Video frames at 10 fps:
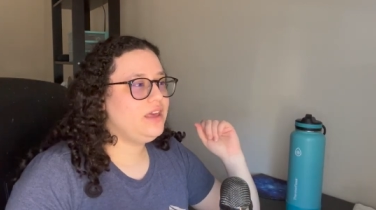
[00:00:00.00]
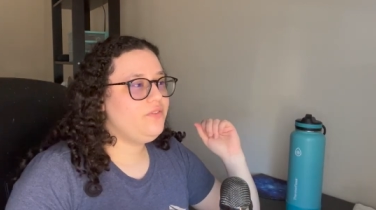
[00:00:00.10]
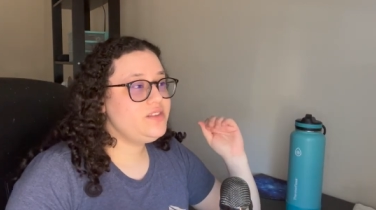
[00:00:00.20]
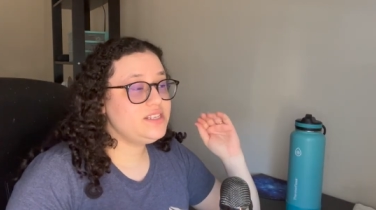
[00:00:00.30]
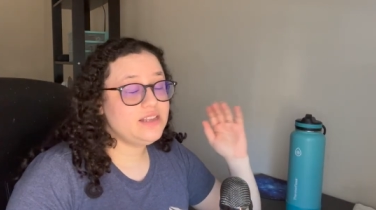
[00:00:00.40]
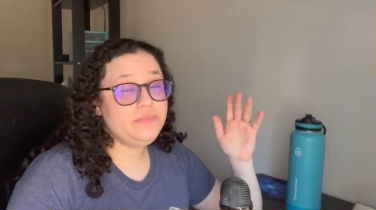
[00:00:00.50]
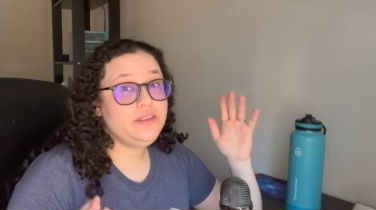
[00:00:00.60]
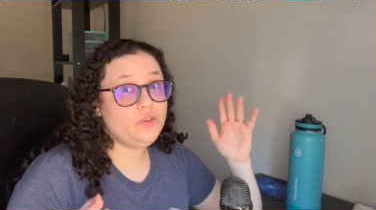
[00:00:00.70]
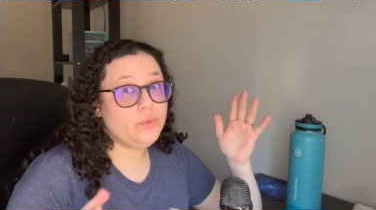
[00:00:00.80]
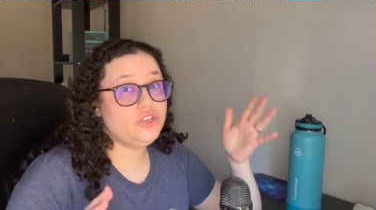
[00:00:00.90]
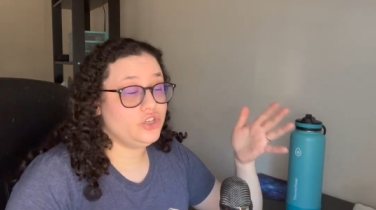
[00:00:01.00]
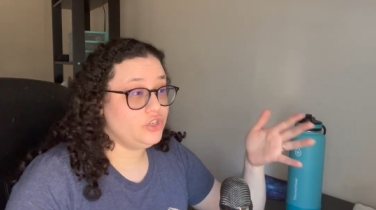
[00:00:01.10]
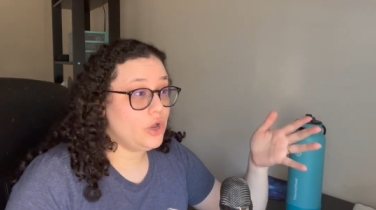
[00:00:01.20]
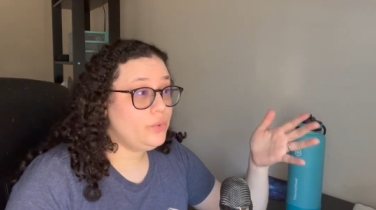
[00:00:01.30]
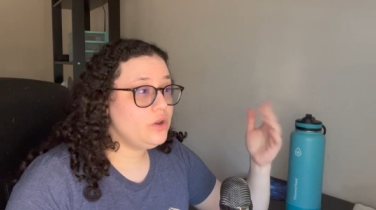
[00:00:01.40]
This is something that we should
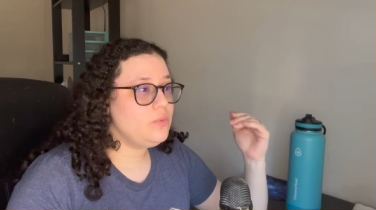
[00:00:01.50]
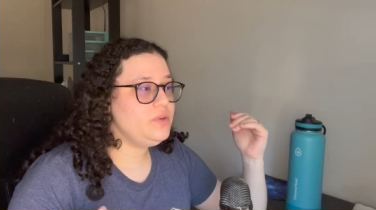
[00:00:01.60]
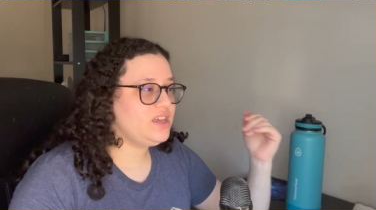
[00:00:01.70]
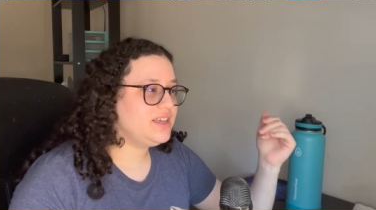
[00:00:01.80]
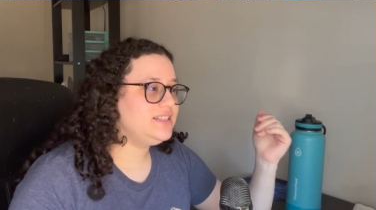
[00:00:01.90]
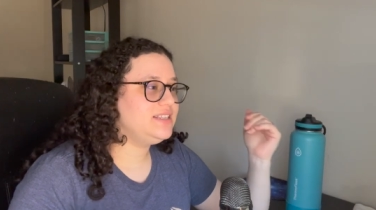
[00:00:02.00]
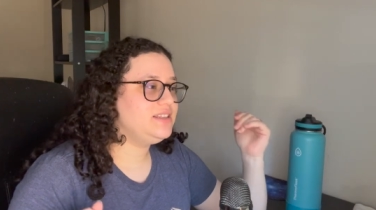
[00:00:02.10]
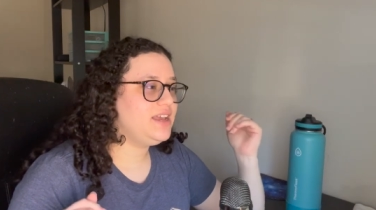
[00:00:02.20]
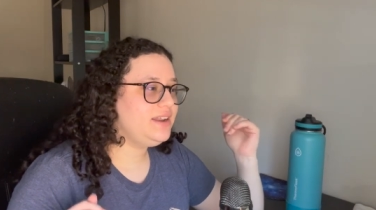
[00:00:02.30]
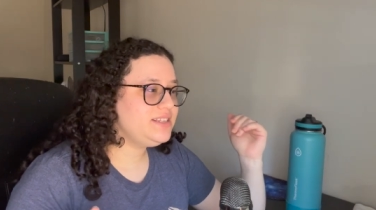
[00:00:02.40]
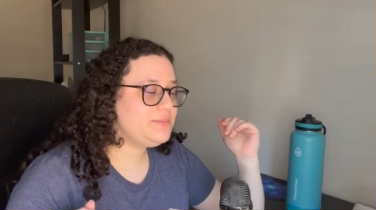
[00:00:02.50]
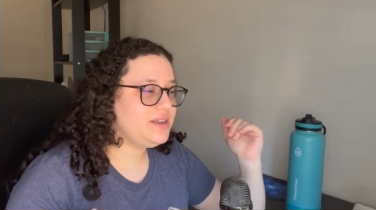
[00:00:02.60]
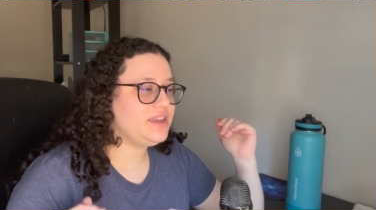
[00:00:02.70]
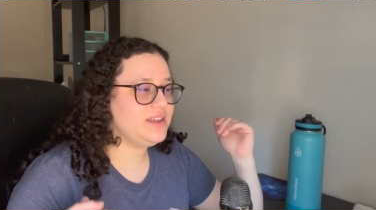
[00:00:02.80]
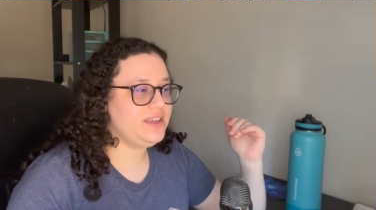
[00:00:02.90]
note because the anti
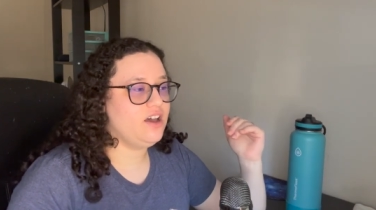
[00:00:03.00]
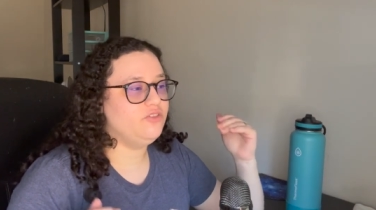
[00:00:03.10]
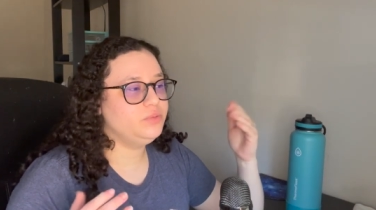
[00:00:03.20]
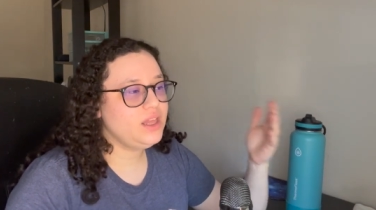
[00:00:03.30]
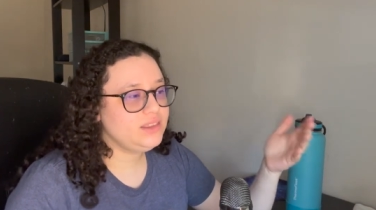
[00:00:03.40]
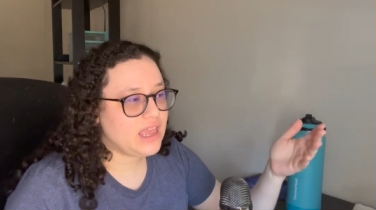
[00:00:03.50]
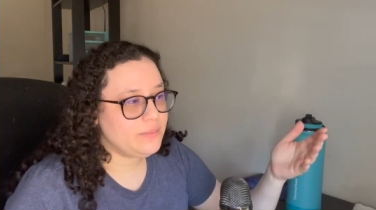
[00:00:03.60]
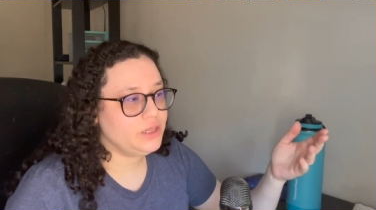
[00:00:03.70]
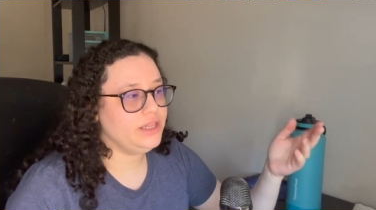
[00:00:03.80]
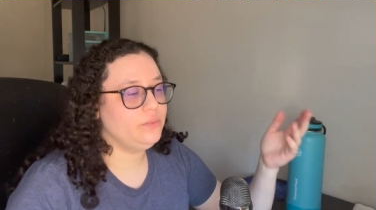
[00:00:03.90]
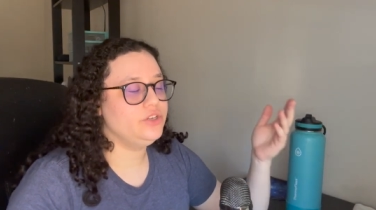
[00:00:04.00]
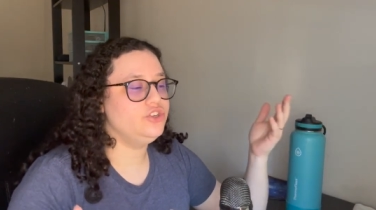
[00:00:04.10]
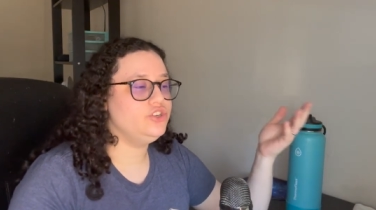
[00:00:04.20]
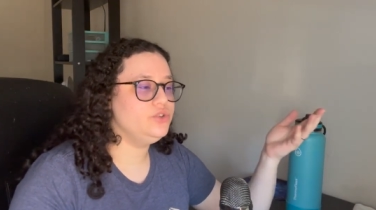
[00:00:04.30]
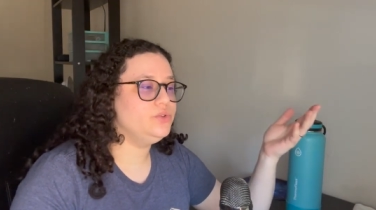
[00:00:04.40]
Semitic idea of blood libel, in which
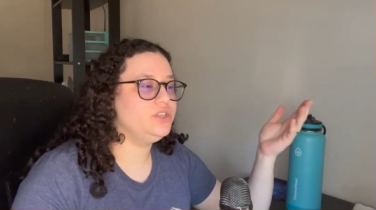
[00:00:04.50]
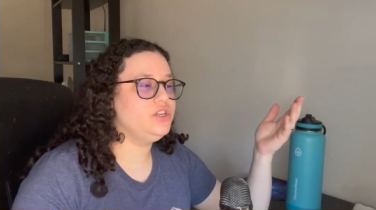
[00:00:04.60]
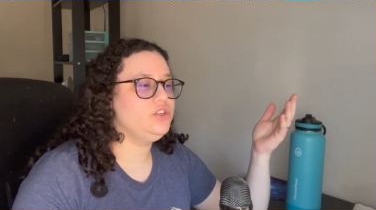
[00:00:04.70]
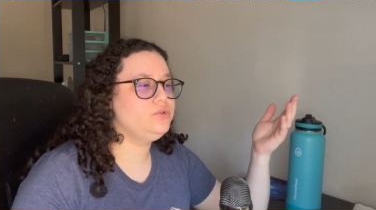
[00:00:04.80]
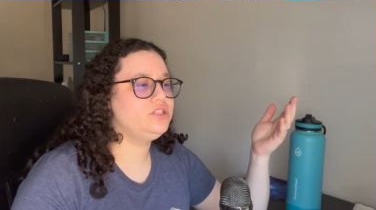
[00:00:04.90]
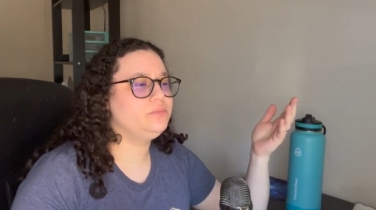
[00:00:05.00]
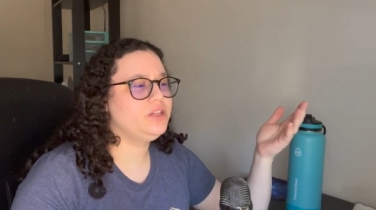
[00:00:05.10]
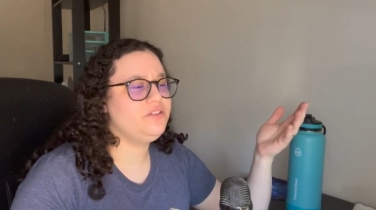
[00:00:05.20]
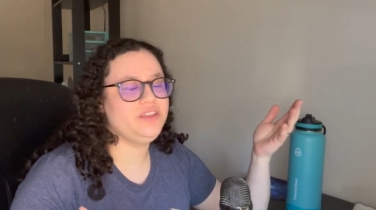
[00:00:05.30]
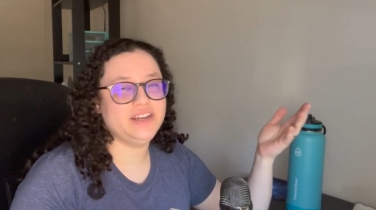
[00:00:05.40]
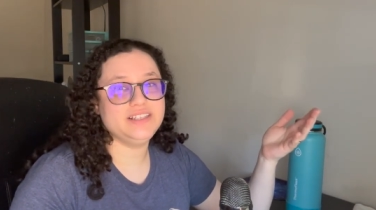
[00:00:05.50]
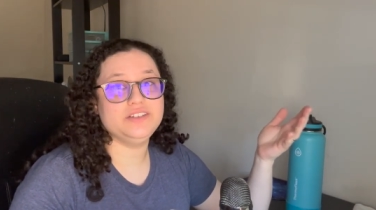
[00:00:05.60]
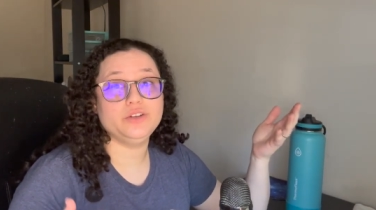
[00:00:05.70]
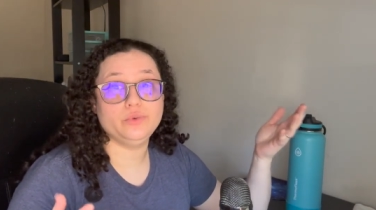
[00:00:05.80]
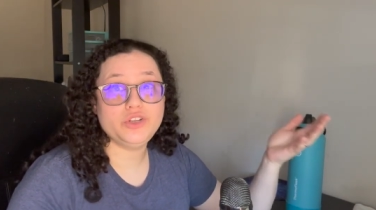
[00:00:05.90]
Jews use the blood of the innocent
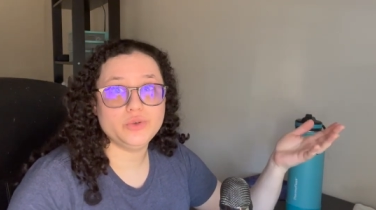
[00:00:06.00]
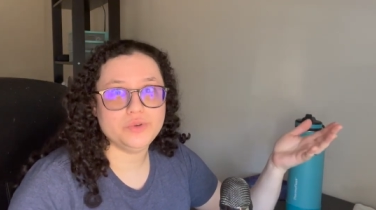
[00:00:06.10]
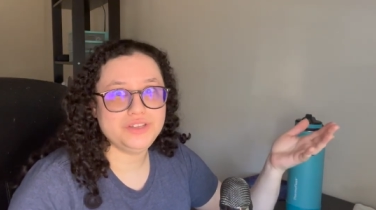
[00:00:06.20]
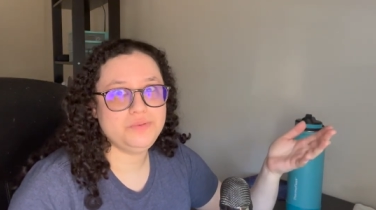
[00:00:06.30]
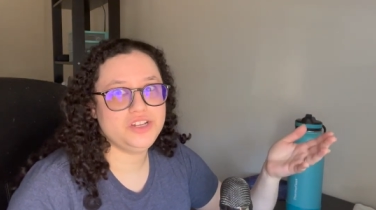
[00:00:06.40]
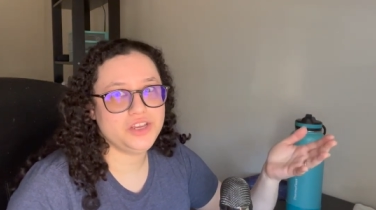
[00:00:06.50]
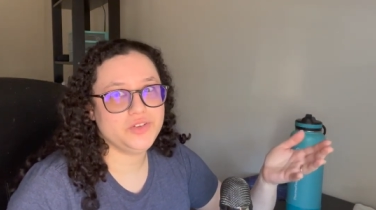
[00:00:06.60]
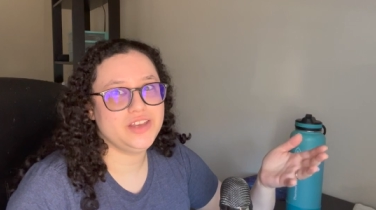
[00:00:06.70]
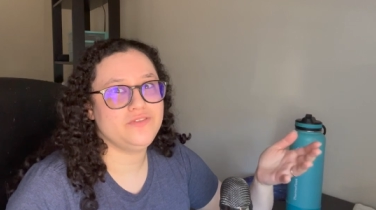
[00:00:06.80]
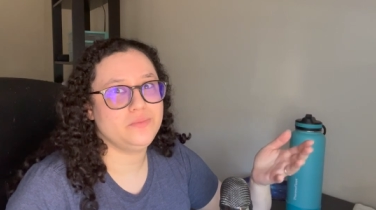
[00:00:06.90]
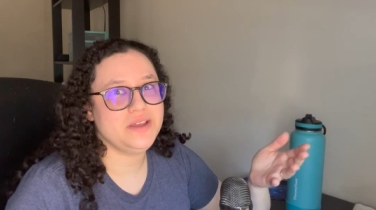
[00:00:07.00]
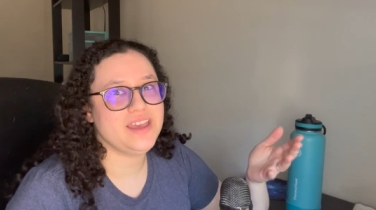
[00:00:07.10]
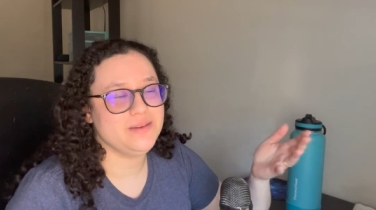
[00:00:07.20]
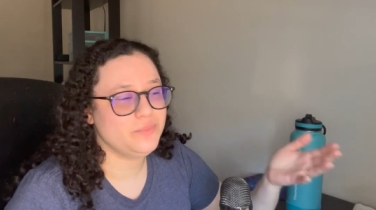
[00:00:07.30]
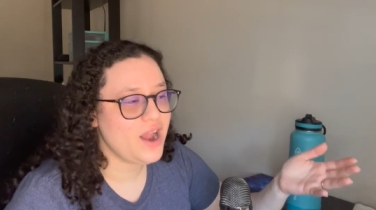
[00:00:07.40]
in rituals, particularly for
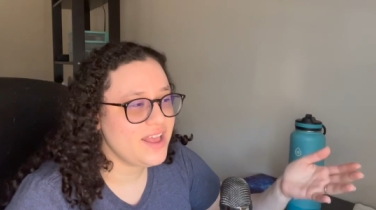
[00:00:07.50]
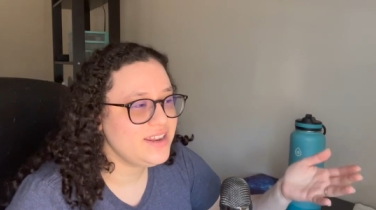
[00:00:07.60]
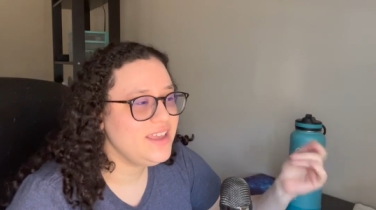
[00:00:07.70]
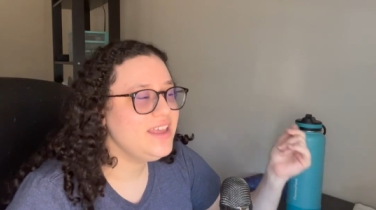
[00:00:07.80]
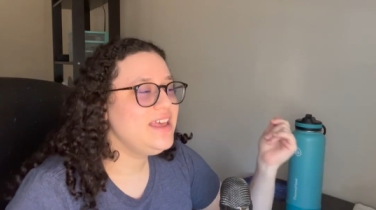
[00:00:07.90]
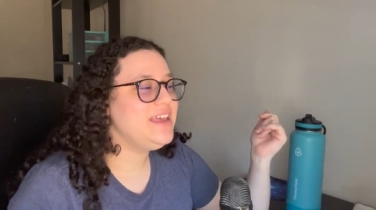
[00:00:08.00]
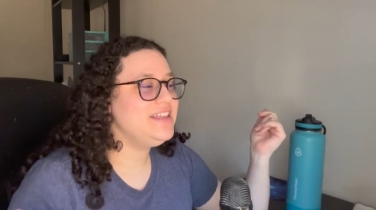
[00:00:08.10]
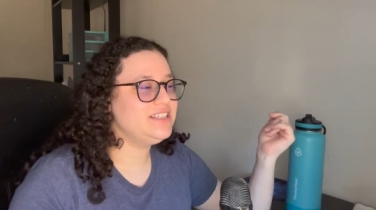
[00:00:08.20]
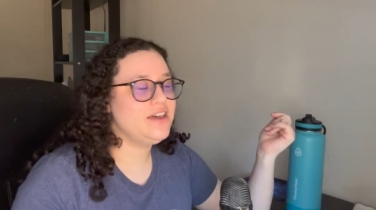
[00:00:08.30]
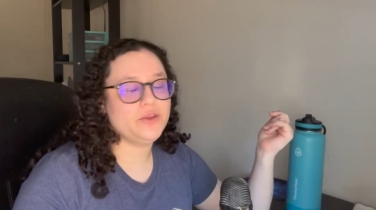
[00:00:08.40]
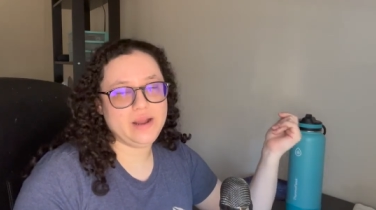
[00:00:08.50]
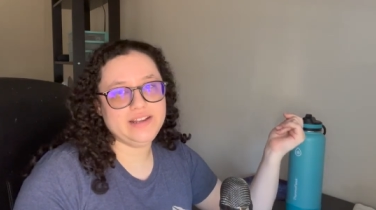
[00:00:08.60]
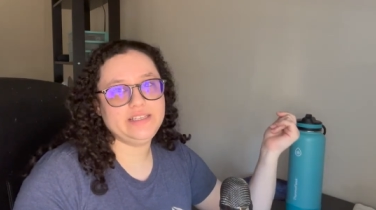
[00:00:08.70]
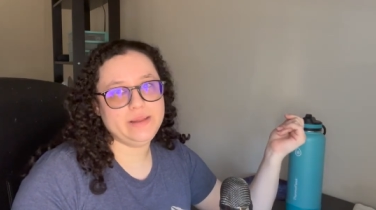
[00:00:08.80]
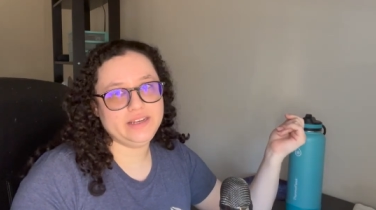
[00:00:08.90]
baking bread, is another anti
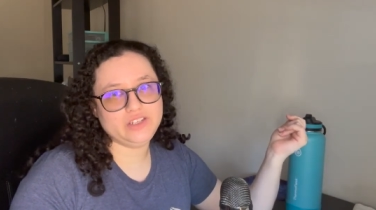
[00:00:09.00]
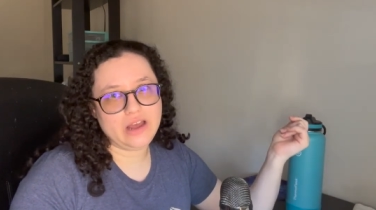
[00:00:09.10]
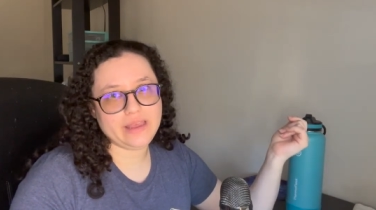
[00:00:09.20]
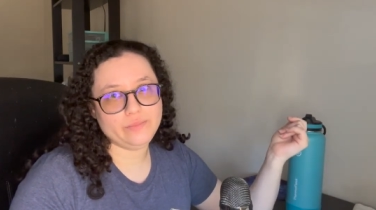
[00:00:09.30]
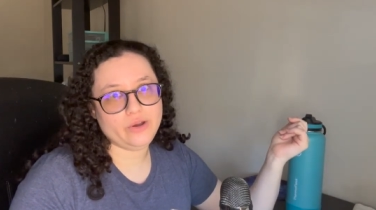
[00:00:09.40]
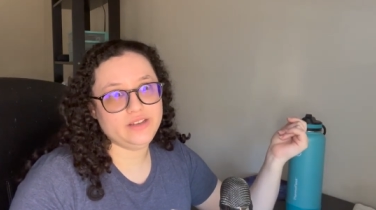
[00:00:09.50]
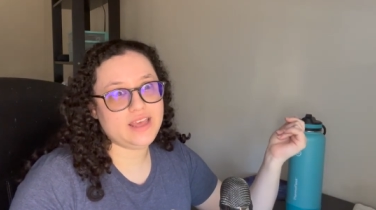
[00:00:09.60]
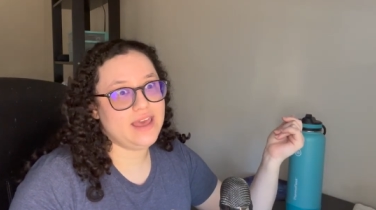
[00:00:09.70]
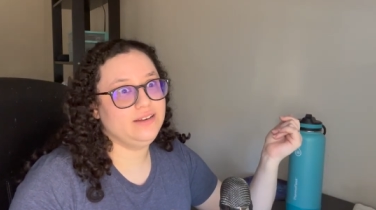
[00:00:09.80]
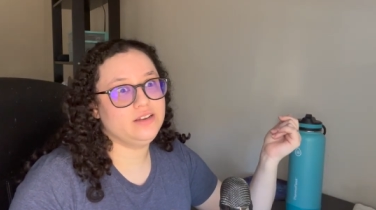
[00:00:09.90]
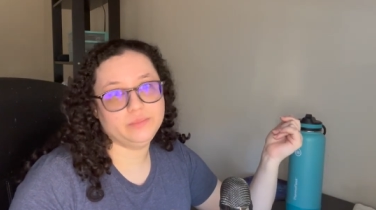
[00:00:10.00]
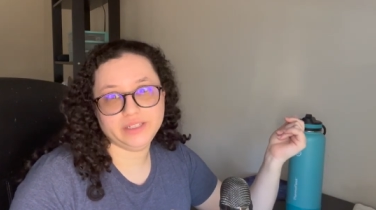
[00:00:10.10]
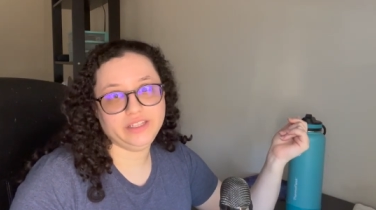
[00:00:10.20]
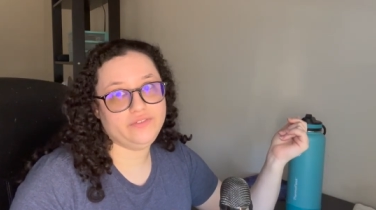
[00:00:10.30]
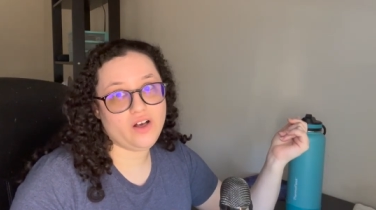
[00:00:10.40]
Semitic talking point and
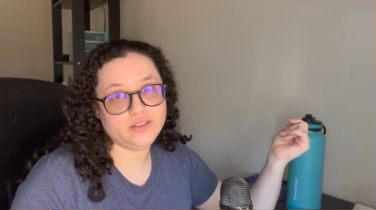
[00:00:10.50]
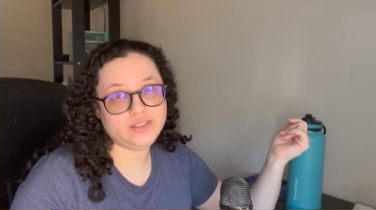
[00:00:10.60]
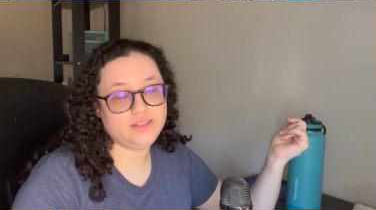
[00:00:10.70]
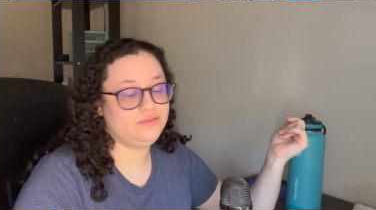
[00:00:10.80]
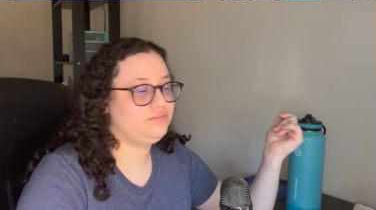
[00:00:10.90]
completely false.